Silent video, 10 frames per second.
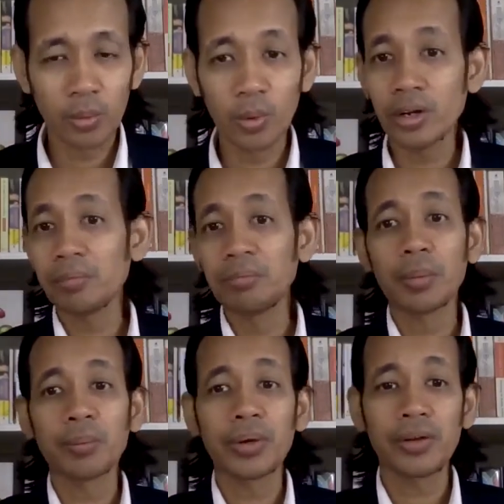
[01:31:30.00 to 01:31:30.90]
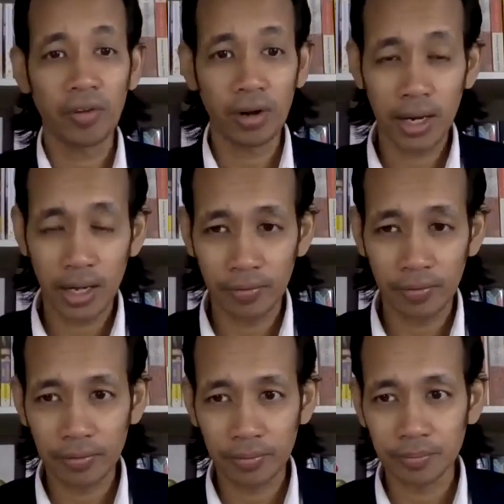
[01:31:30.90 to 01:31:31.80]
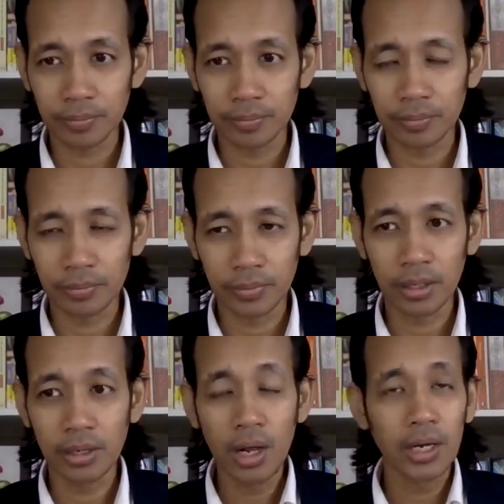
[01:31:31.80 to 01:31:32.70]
Will remember it for life. Yeah.